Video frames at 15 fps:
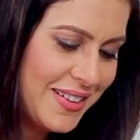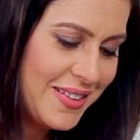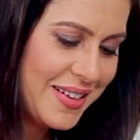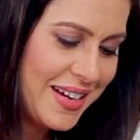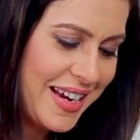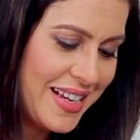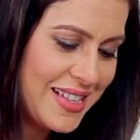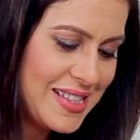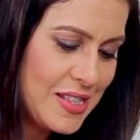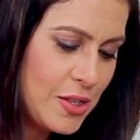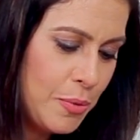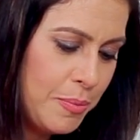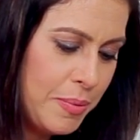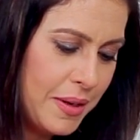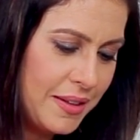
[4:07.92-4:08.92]
Okay,
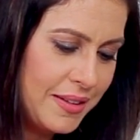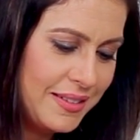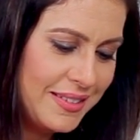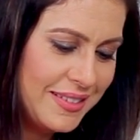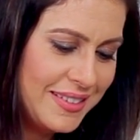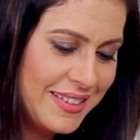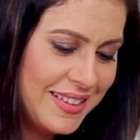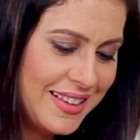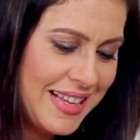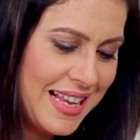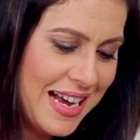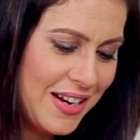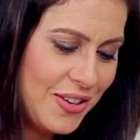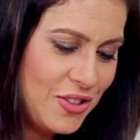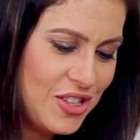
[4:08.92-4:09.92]
super.
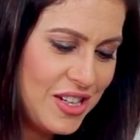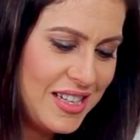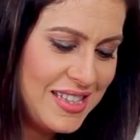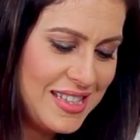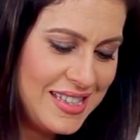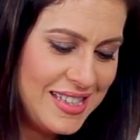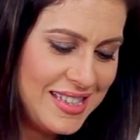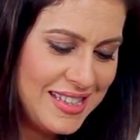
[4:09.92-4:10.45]
Now just